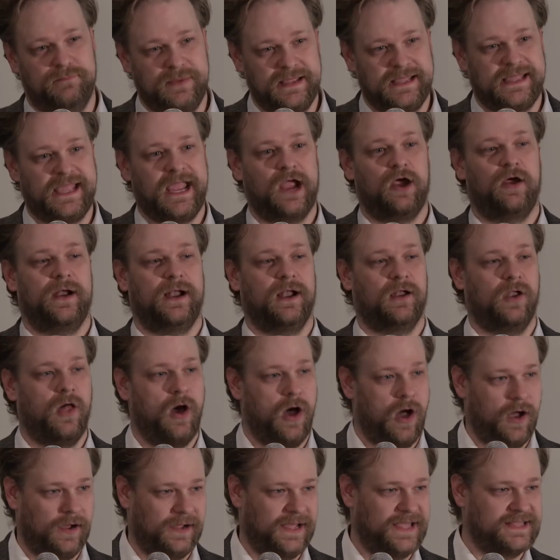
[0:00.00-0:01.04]
be carried
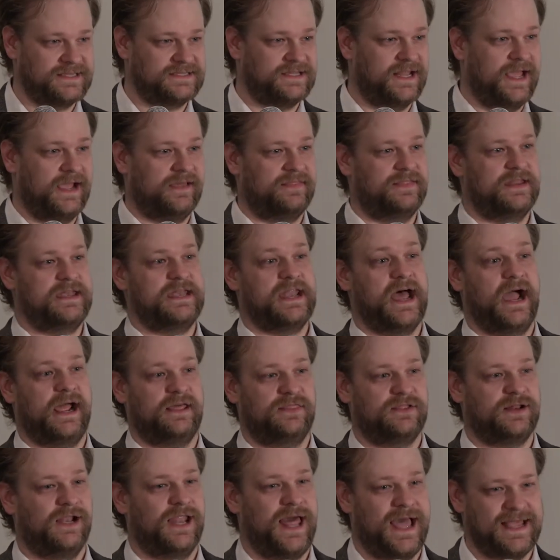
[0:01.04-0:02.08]
along as like the
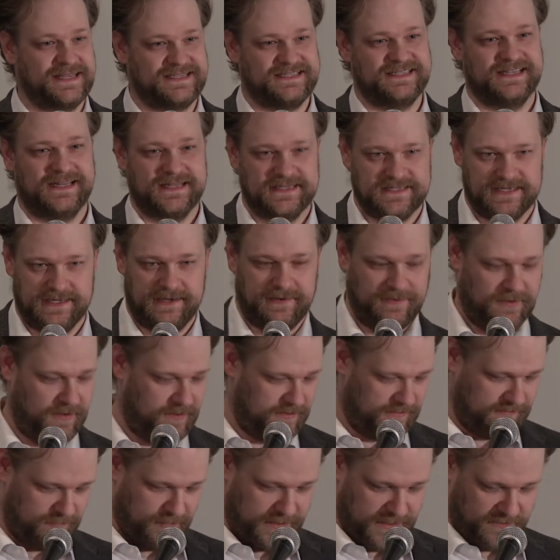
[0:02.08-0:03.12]
ninth class citizen
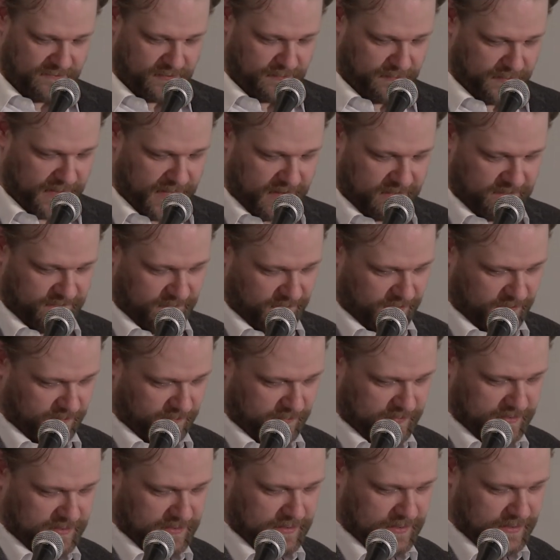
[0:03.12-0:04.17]
on whatever
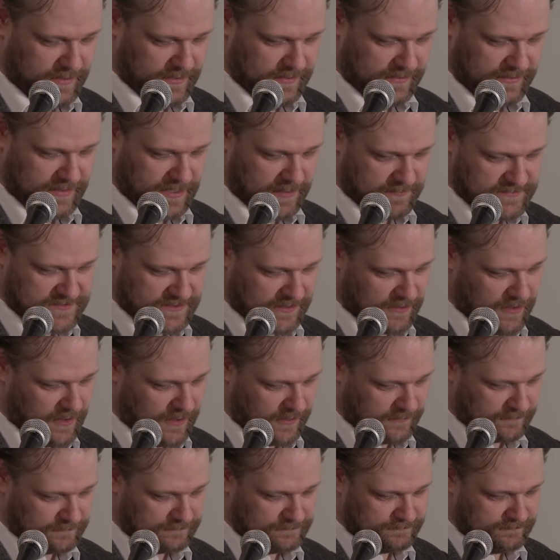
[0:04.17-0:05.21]
platform uh, comes
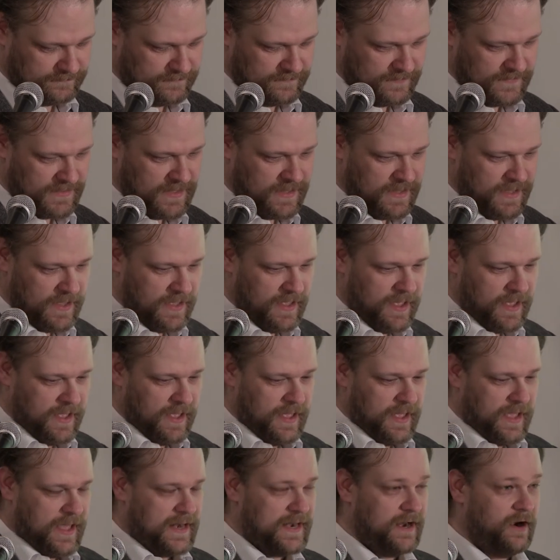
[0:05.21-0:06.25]
along
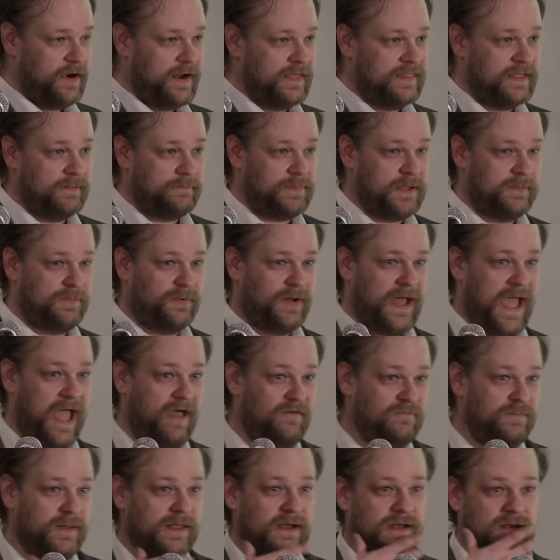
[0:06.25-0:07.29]
an area that people
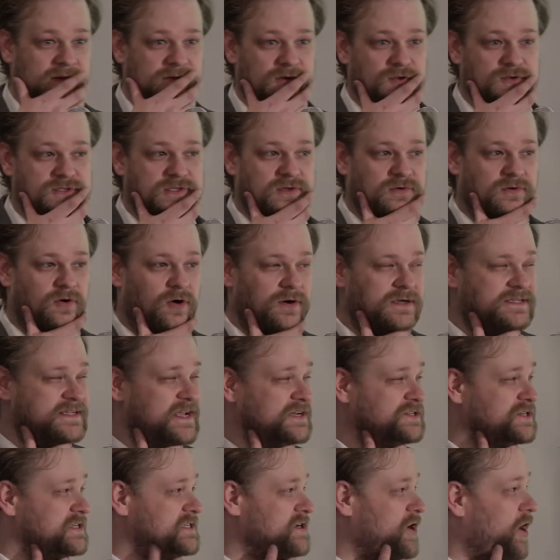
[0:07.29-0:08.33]
have been, news
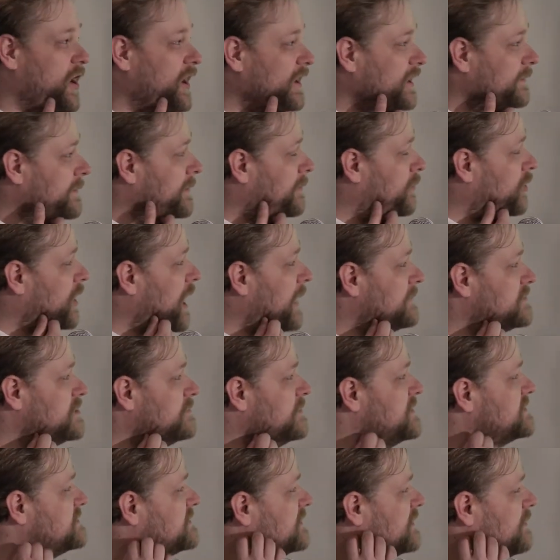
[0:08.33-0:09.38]
organizations are a little bit more
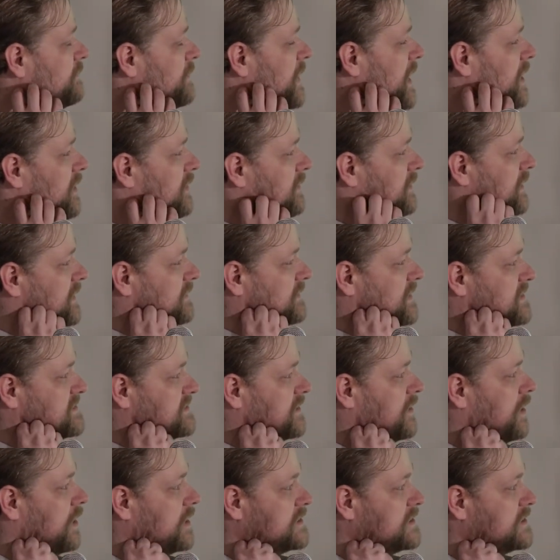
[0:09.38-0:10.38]
optimistic about and doesn't